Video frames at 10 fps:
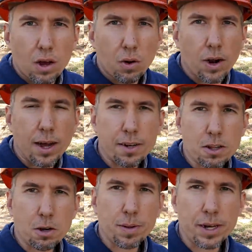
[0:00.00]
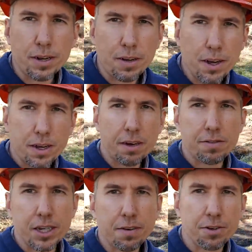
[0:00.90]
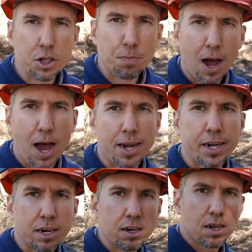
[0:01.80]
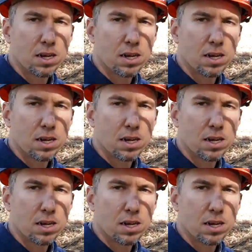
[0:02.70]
We're out in a little bit of, of a different spot here.